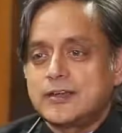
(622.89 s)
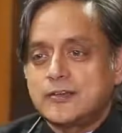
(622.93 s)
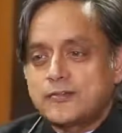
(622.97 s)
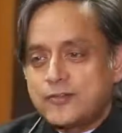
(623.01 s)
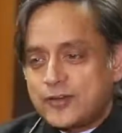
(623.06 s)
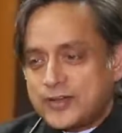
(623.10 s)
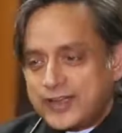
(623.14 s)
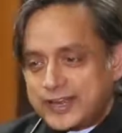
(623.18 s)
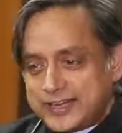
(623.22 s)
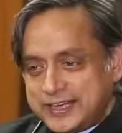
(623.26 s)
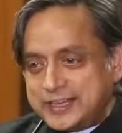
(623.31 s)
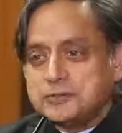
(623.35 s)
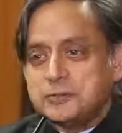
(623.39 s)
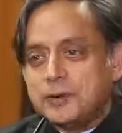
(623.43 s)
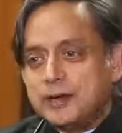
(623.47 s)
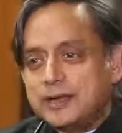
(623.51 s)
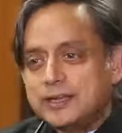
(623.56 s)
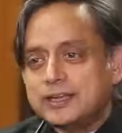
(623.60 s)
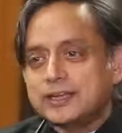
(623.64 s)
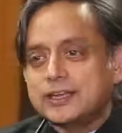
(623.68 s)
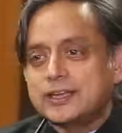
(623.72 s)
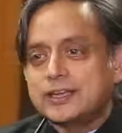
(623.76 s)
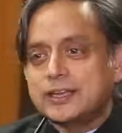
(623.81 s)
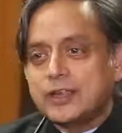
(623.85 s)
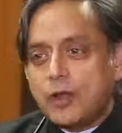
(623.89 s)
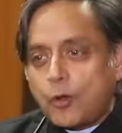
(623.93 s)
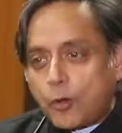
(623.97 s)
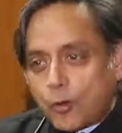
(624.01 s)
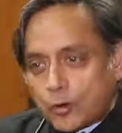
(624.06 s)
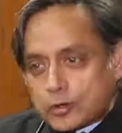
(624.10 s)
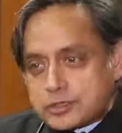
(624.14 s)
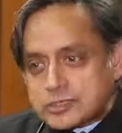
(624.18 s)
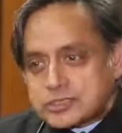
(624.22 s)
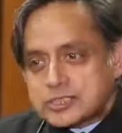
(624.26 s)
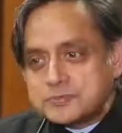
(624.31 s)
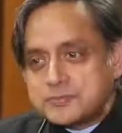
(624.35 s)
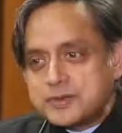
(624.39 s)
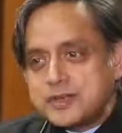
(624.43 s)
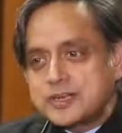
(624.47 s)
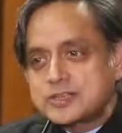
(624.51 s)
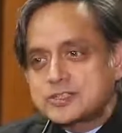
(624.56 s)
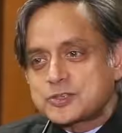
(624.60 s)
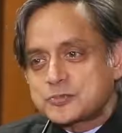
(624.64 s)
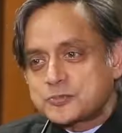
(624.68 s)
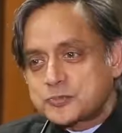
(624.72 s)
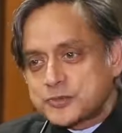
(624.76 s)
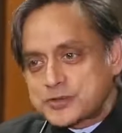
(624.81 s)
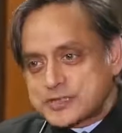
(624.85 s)
for anyone ought to
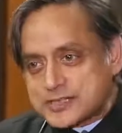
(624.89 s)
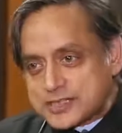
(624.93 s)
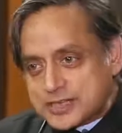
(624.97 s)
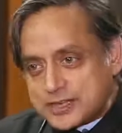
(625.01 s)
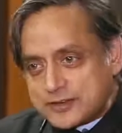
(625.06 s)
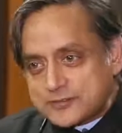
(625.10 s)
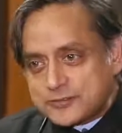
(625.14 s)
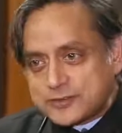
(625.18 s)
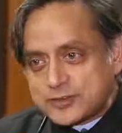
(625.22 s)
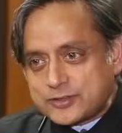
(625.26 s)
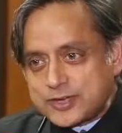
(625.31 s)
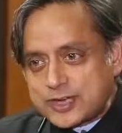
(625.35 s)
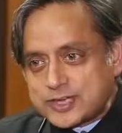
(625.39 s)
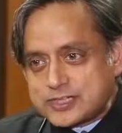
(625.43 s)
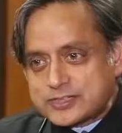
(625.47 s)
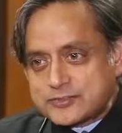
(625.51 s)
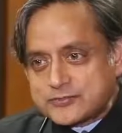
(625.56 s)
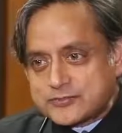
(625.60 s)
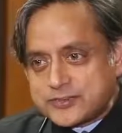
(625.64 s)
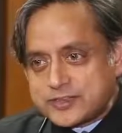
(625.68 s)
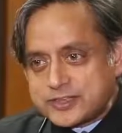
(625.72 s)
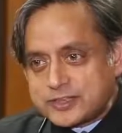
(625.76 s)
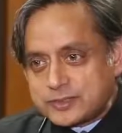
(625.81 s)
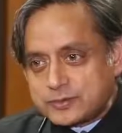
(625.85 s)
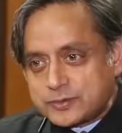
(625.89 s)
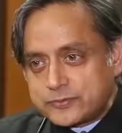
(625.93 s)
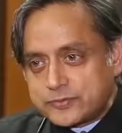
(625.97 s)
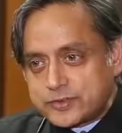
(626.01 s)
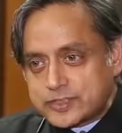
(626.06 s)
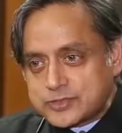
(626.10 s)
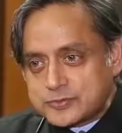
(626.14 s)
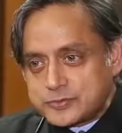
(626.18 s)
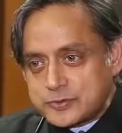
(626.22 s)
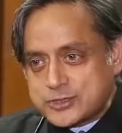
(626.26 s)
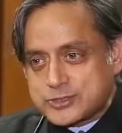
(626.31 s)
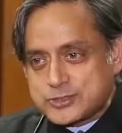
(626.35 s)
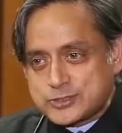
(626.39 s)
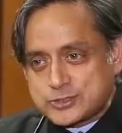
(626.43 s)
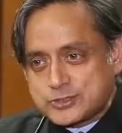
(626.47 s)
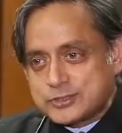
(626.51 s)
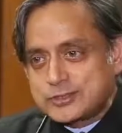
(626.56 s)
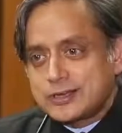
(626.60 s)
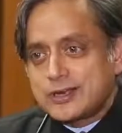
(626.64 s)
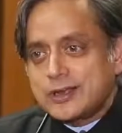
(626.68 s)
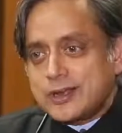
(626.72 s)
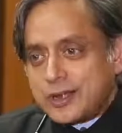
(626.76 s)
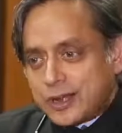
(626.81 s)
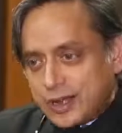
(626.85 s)
be to preserve creative freedom of
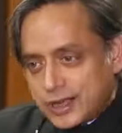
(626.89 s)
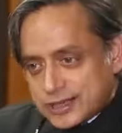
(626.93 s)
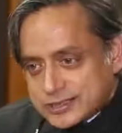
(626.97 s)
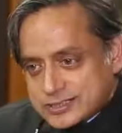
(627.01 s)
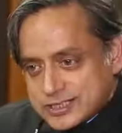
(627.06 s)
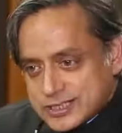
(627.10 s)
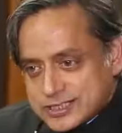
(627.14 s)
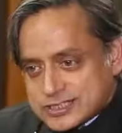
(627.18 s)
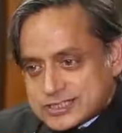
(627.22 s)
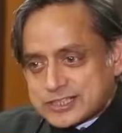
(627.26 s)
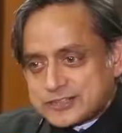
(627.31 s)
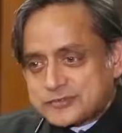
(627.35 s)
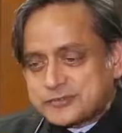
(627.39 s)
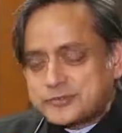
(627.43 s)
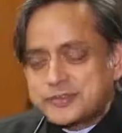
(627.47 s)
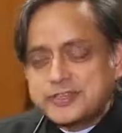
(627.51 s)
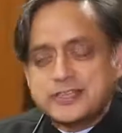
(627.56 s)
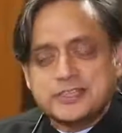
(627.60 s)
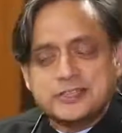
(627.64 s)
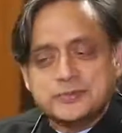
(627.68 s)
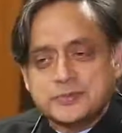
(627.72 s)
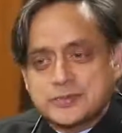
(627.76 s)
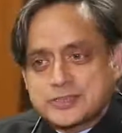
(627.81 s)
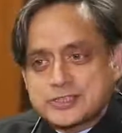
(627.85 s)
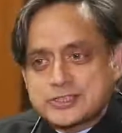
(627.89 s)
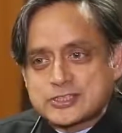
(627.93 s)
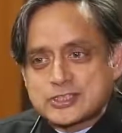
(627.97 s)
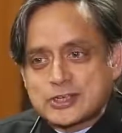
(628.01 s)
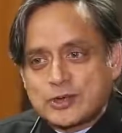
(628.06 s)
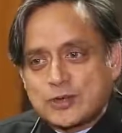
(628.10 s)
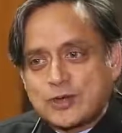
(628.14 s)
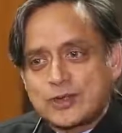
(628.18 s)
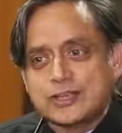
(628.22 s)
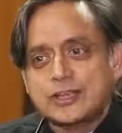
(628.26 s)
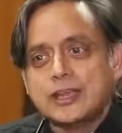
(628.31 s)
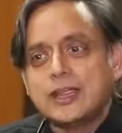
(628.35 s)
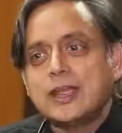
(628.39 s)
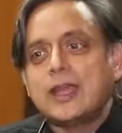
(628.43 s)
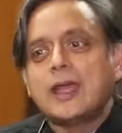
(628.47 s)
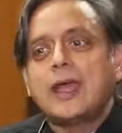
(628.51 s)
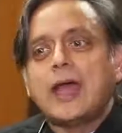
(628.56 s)
expression, artistic freedom and so on,